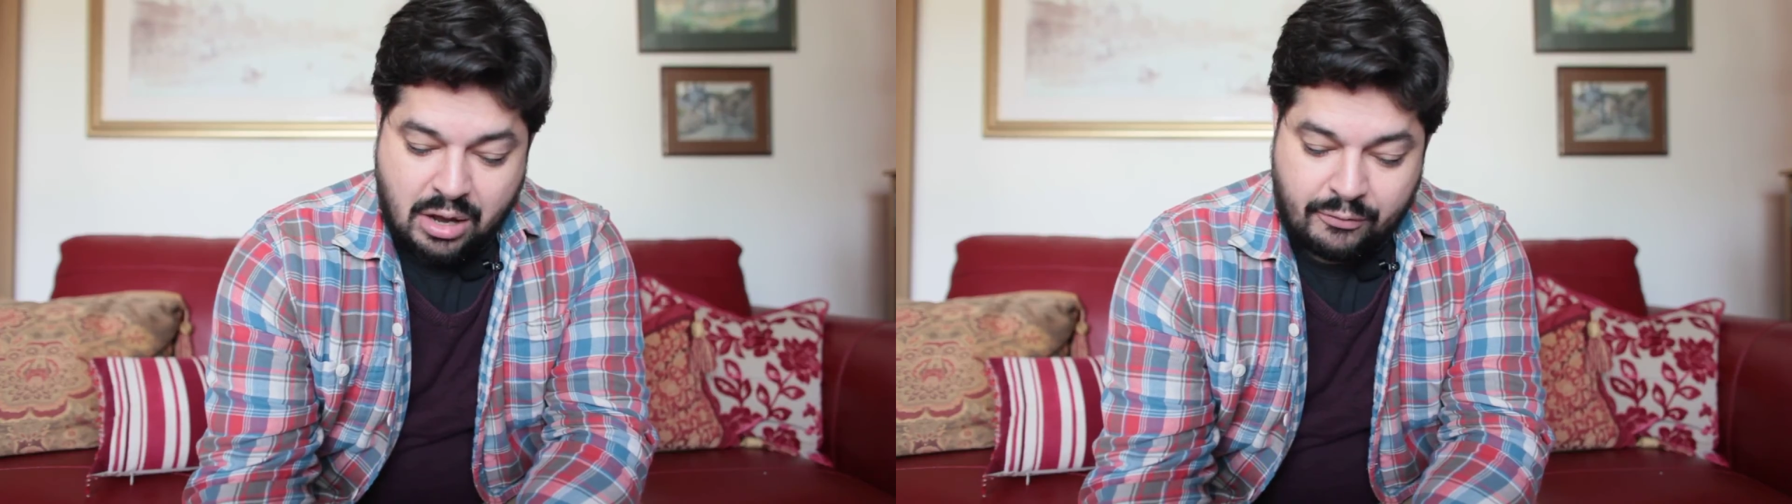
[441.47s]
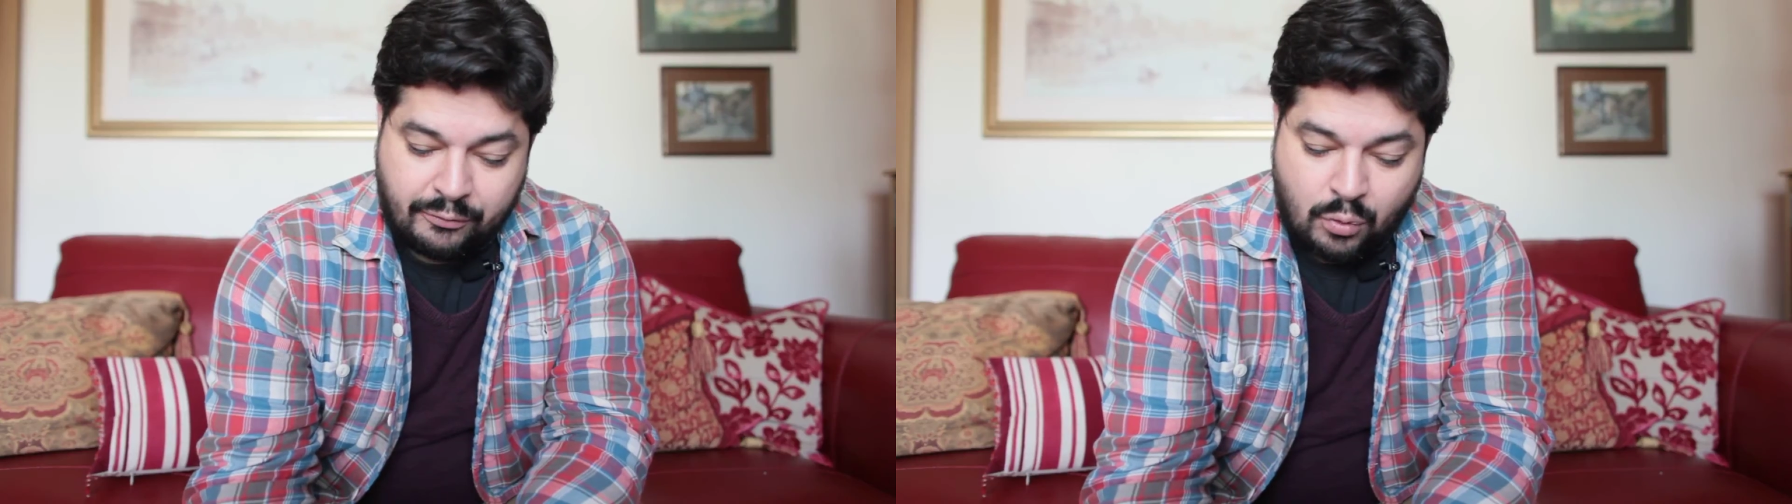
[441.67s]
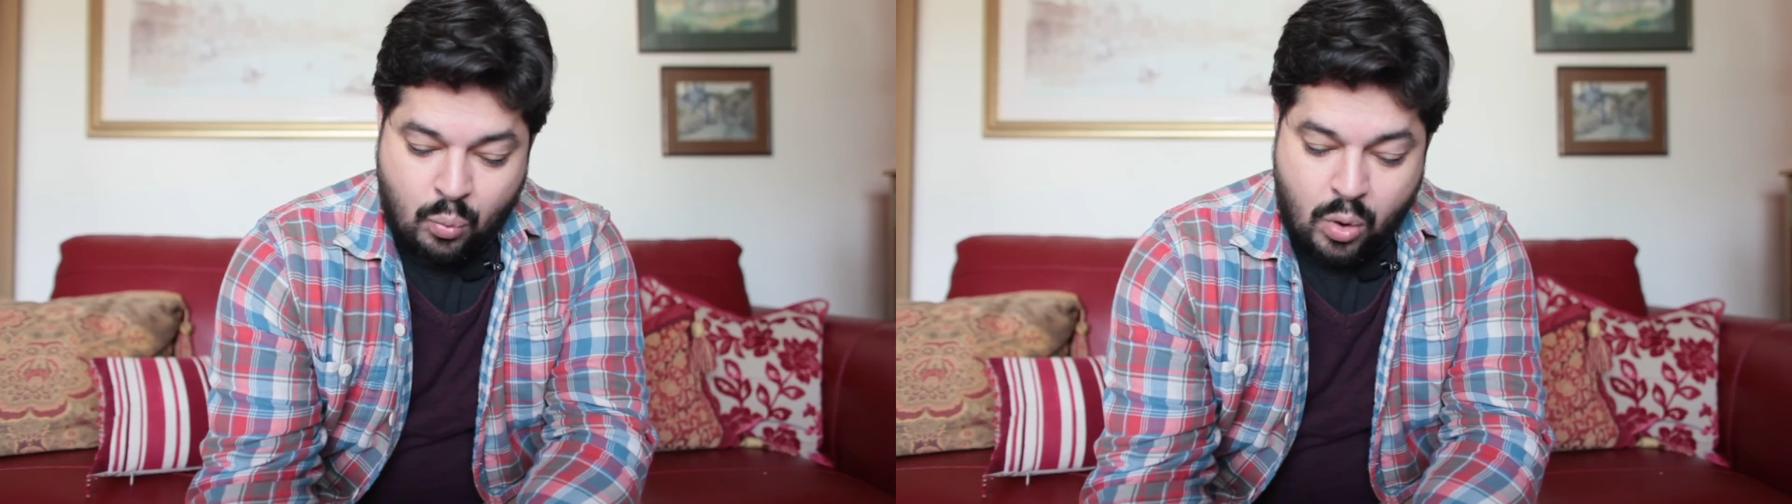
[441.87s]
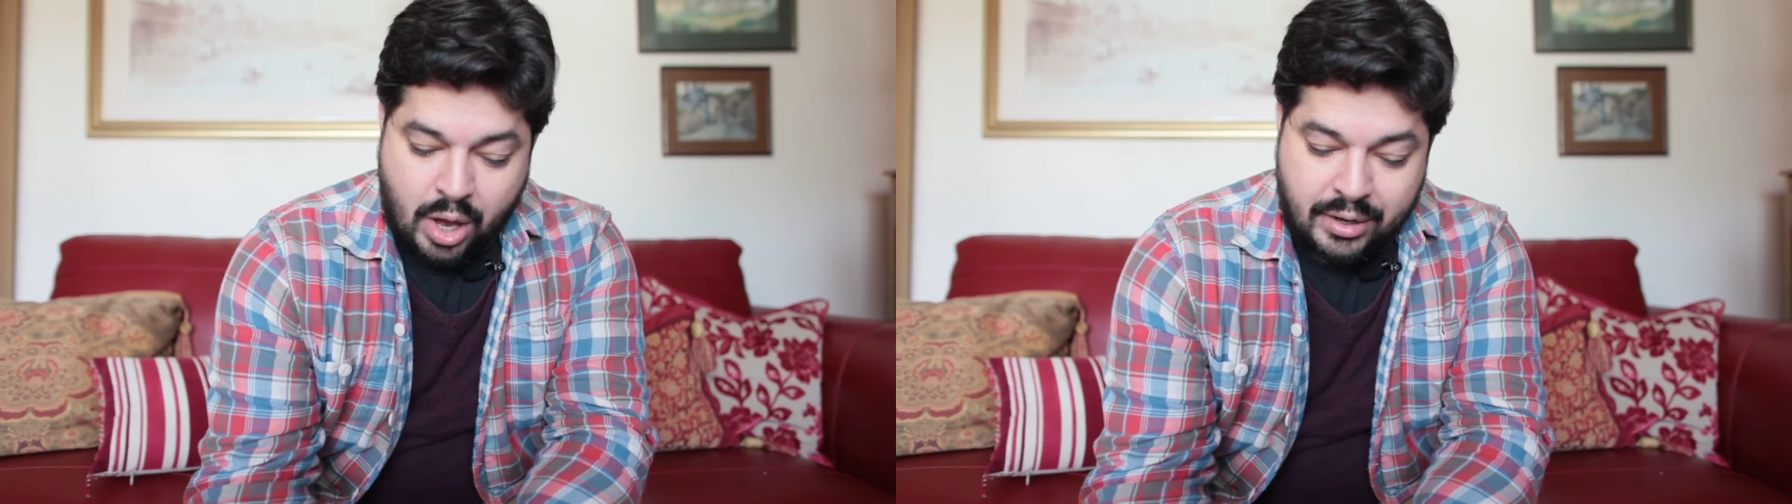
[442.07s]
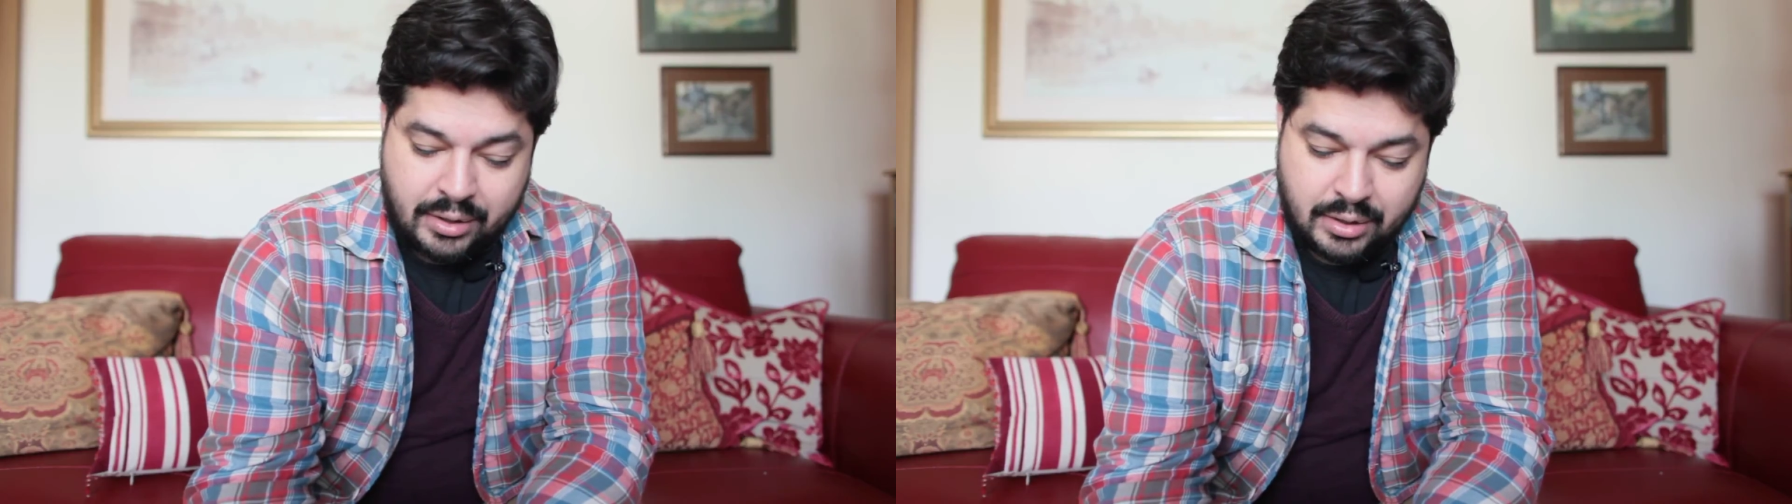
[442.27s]
off
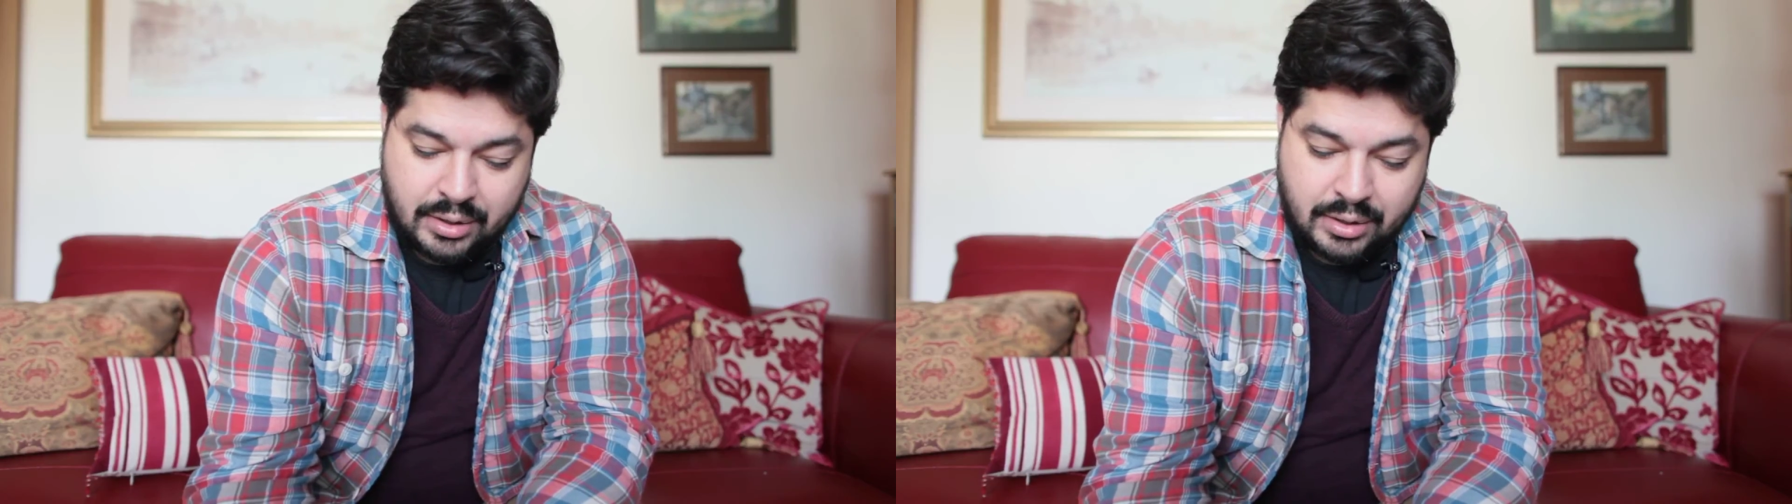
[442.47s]
1